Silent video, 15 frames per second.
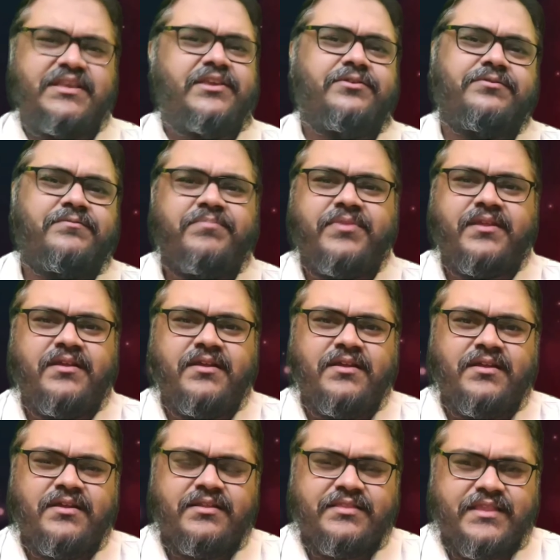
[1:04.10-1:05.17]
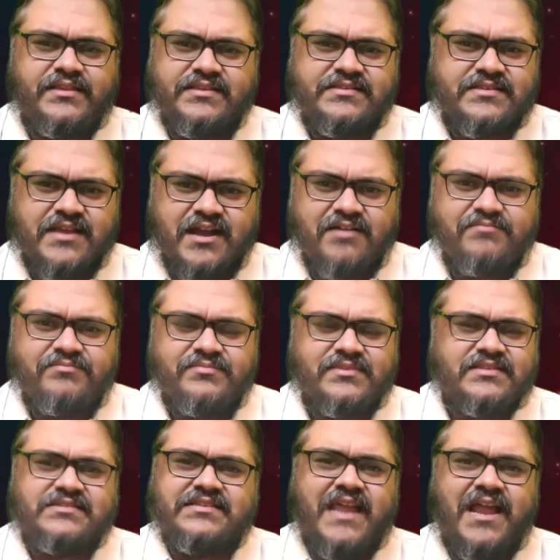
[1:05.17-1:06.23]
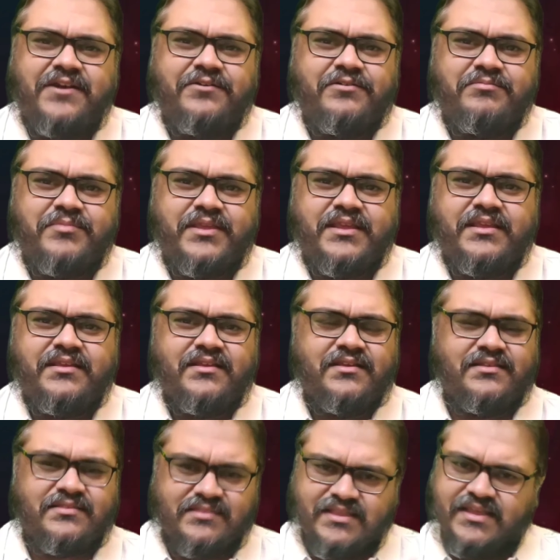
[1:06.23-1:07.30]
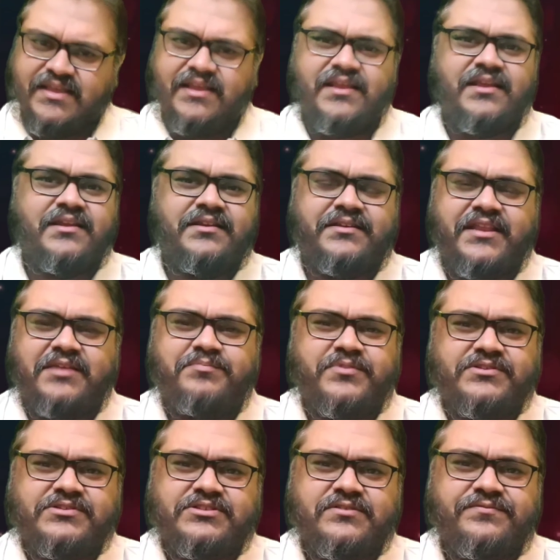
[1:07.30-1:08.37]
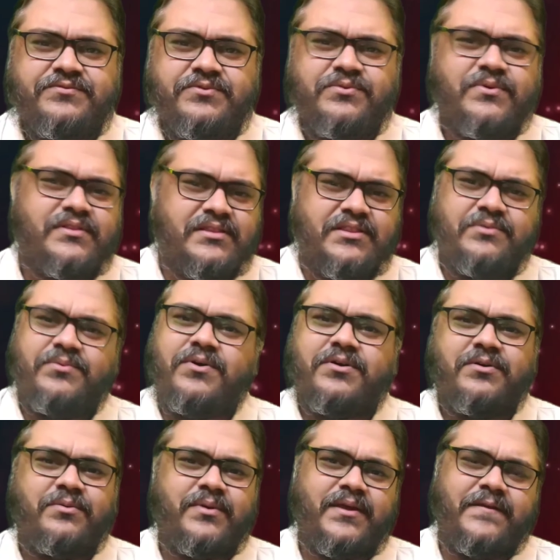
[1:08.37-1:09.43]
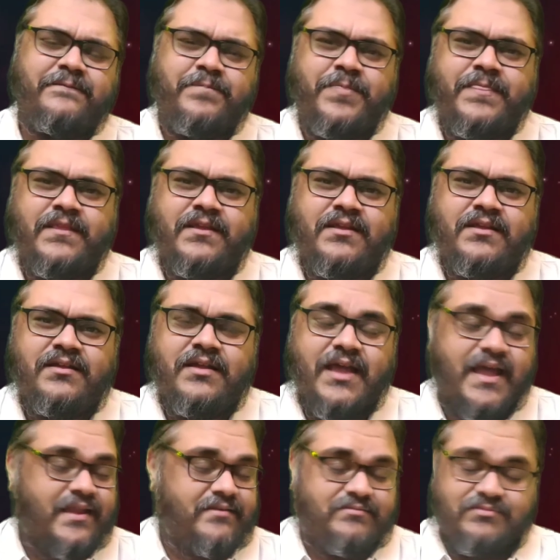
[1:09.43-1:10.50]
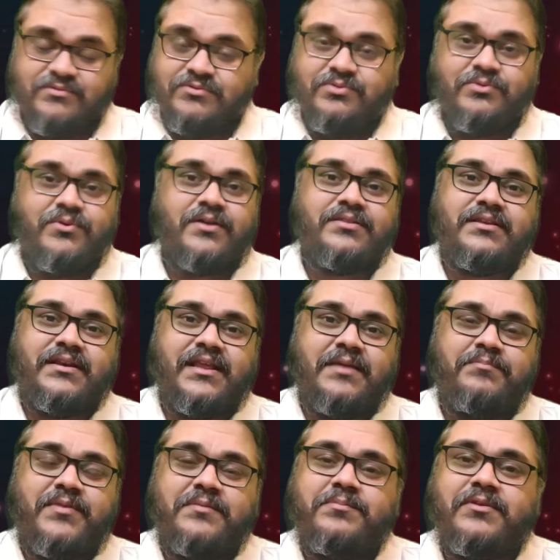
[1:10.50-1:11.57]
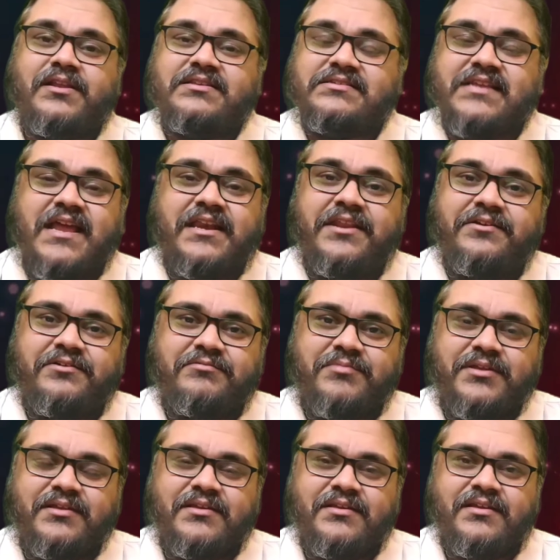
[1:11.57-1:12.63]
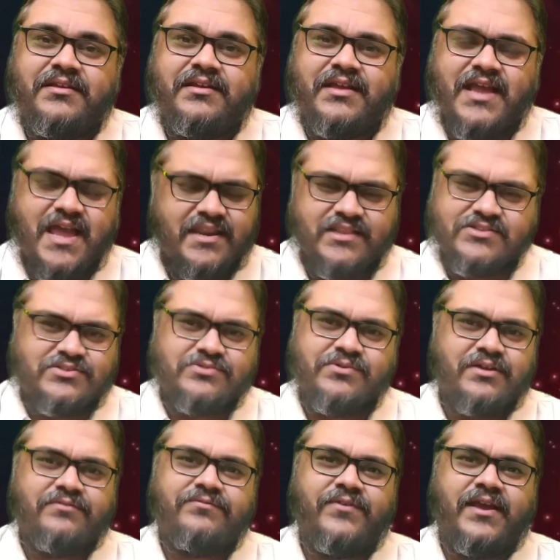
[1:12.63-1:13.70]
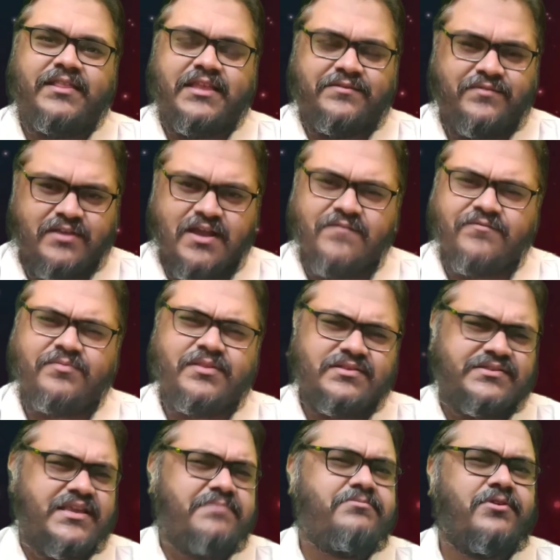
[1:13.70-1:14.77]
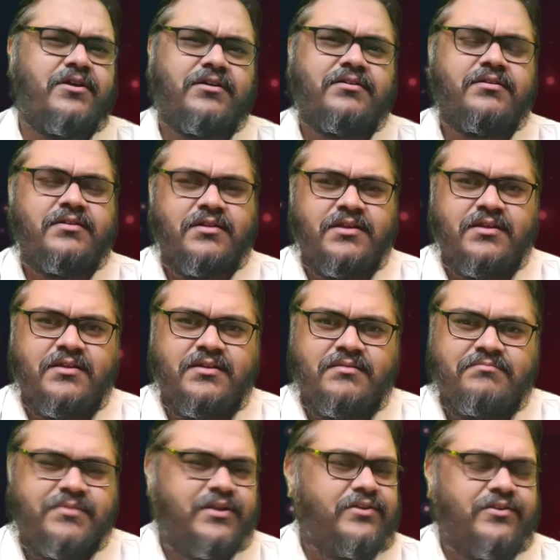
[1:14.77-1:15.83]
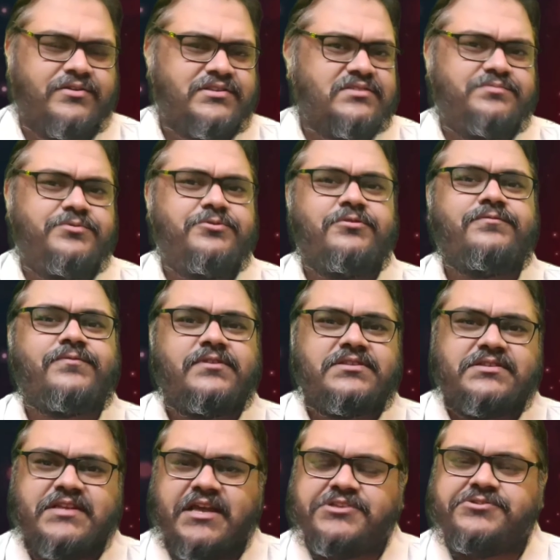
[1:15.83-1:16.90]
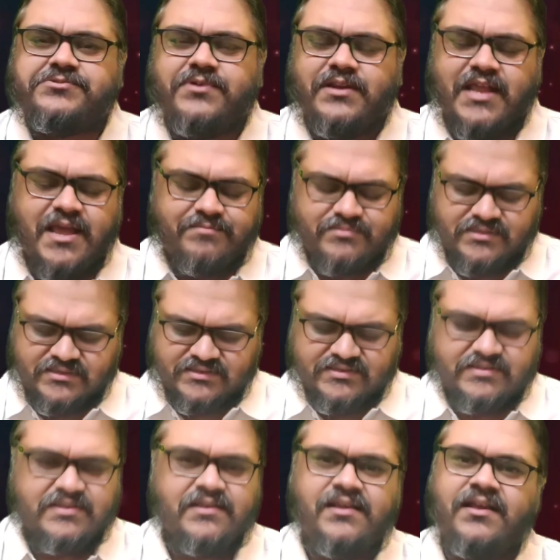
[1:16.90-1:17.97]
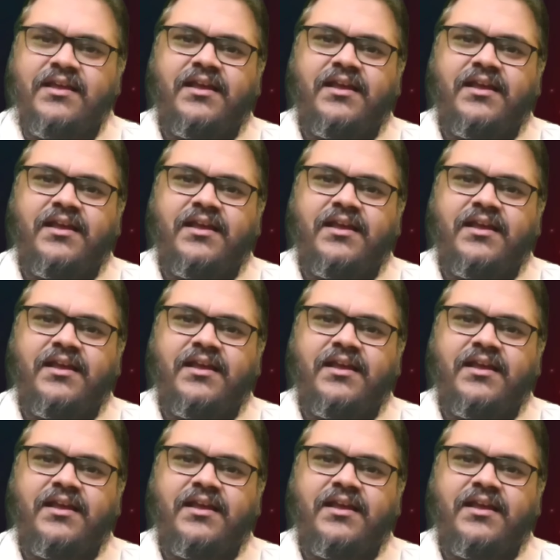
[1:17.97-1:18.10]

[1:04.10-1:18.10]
see you? They just come, they stand on me, they take pictures of you, and then they walk away. And throughout the day, people are standing on me. And it's so unfair that we come from the same rock, but you're this beautiful statue and I'm this,